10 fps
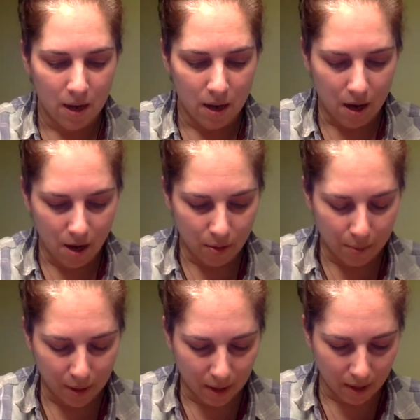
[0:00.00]
Oh, and
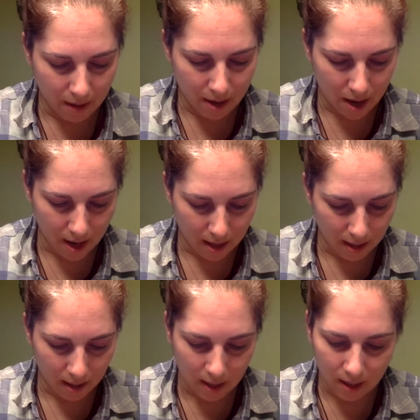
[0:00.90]
we're not
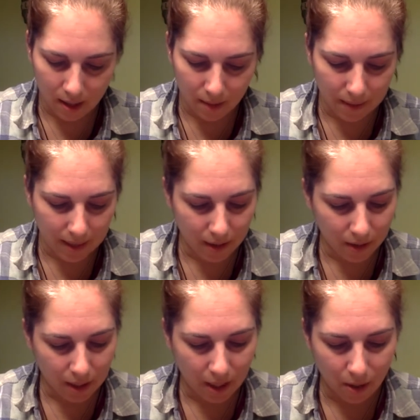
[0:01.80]
in the regular
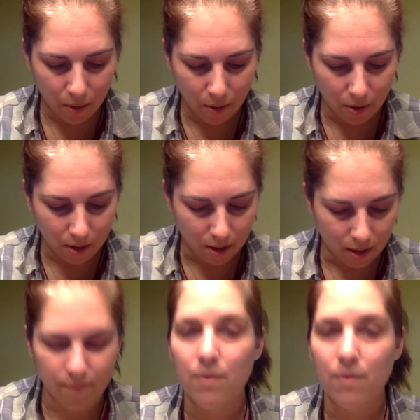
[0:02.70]
tarot order.